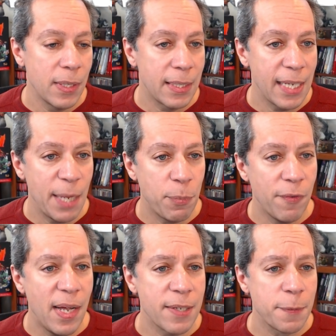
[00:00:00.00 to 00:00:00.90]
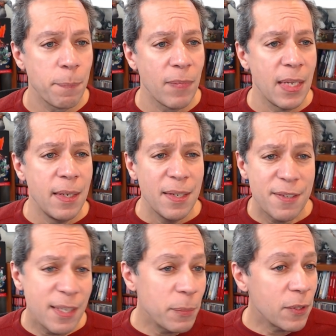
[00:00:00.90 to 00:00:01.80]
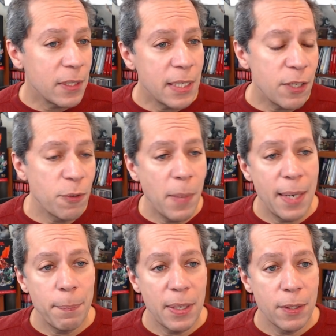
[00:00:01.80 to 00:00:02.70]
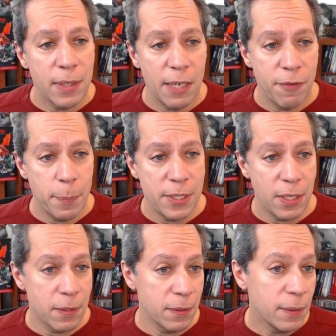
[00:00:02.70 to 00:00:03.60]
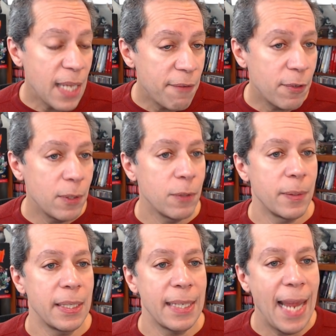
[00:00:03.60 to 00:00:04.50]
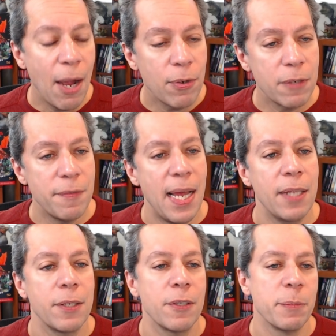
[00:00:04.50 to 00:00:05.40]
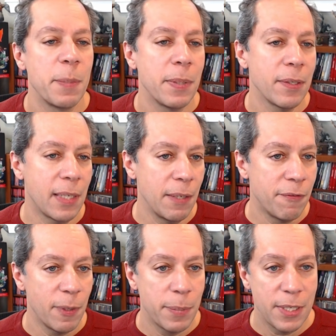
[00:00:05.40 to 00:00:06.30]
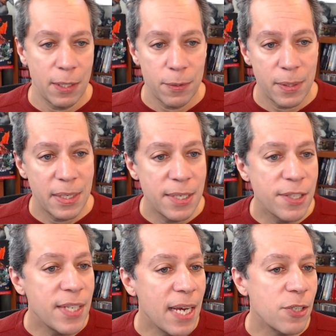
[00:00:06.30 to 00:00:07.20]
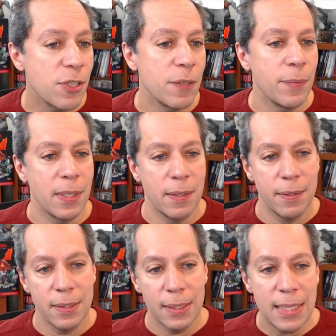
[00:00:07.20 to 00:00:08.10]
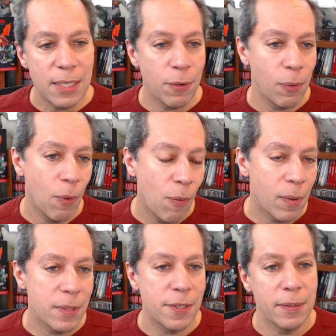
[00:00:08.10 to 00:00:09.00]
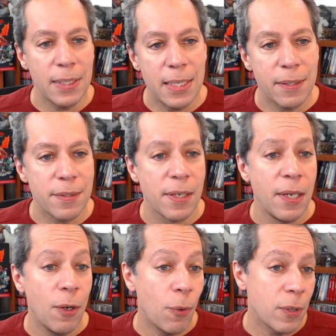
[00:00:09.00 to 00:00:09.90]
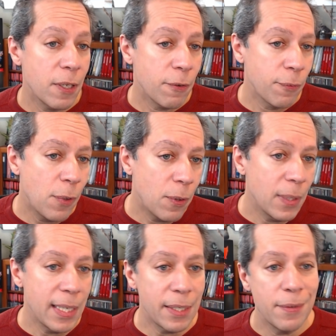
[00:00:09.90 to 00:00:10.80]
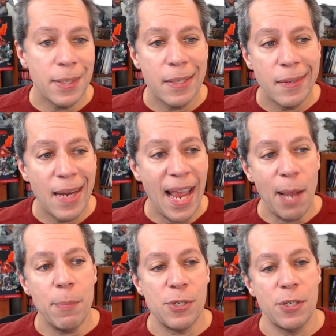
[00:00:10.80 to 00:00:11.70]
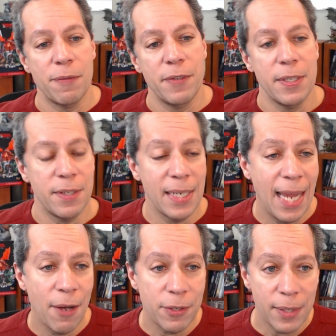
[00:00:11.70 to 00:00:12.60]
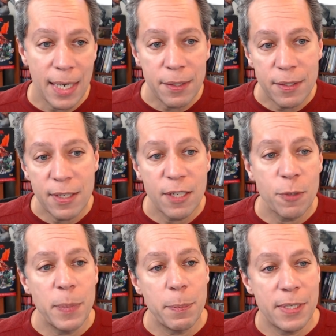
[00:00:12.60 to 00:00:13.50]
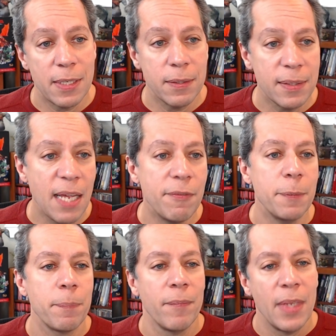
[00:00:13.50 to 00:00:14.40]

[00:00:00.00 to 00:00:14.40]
what the game provides. Similarly, you might be looking for a particular level or encounter value. You might be looking for a particular organization, whether they're elite or hordes or leaders, or their role, like you need an ambusher for this encounter and you need it to be a particular level.